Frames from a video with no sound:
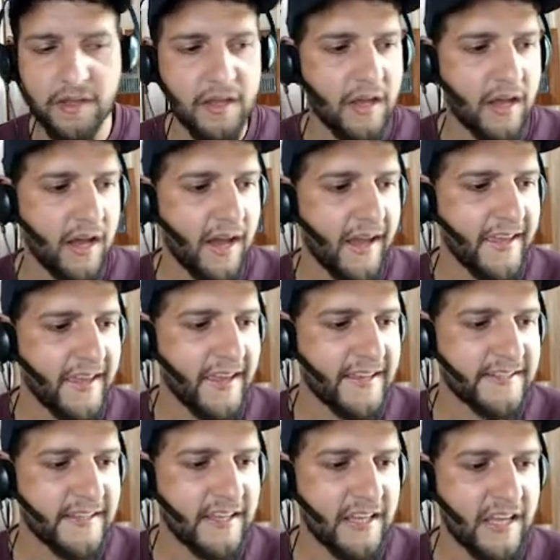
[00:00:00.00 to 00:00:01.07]

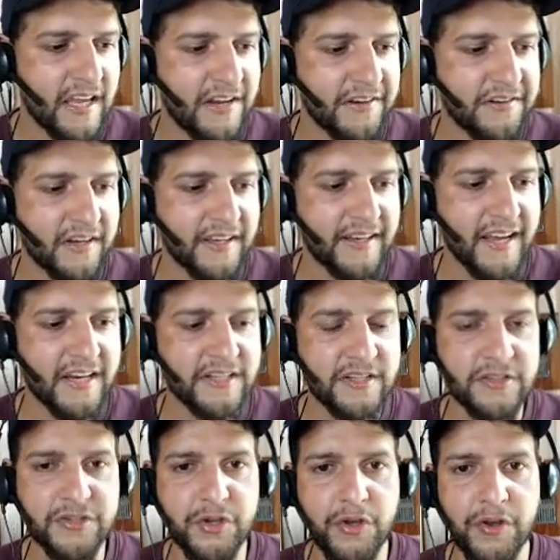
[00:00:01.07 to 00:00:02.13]
ISA,
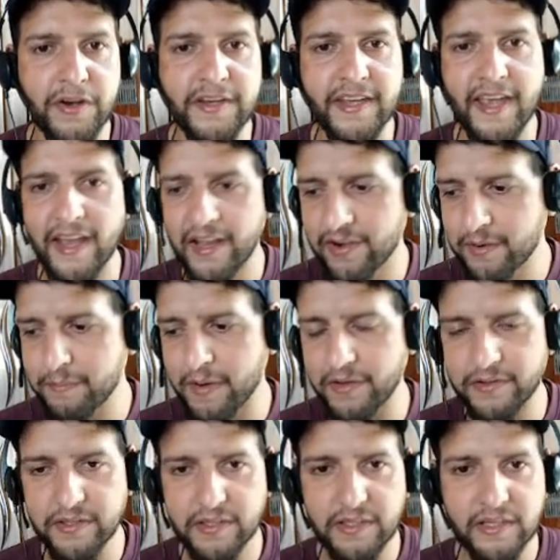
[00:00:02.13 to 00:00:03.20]
interconnection security
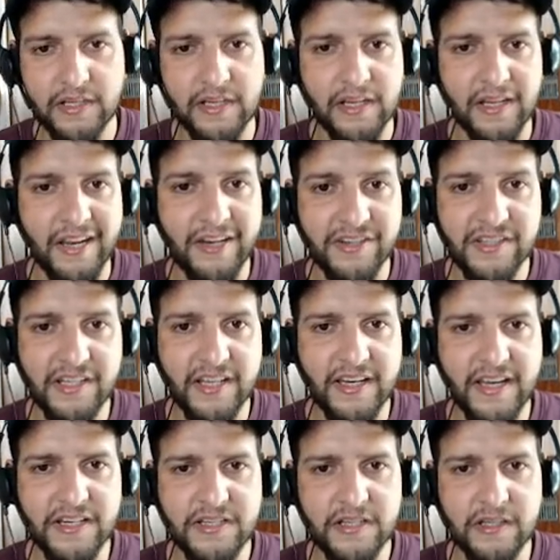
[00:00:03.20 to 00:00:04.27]
agreement.
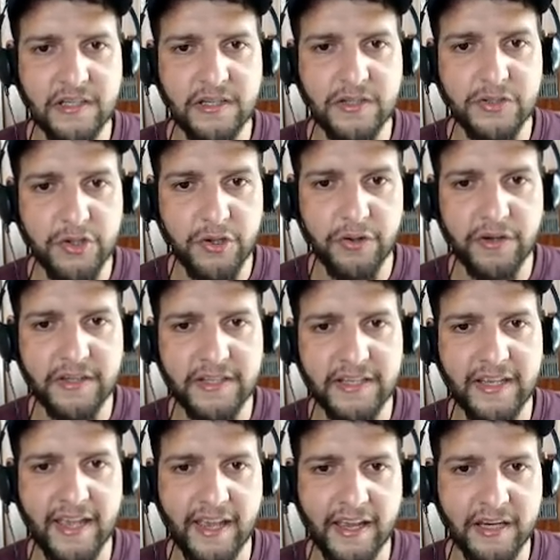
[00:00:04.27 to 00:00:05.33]
Interconnection
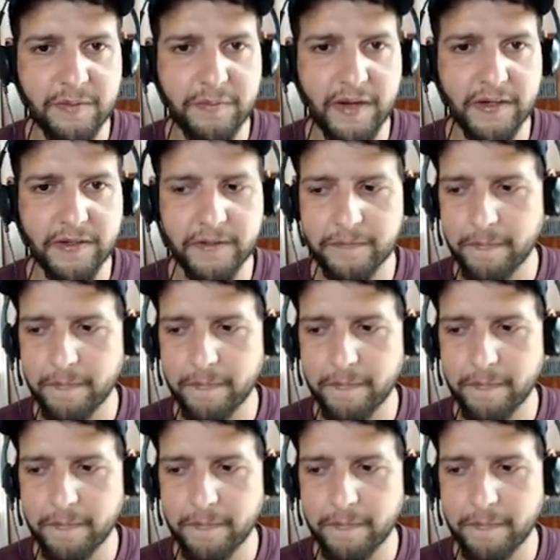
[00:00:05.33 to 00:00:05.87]
security agreement.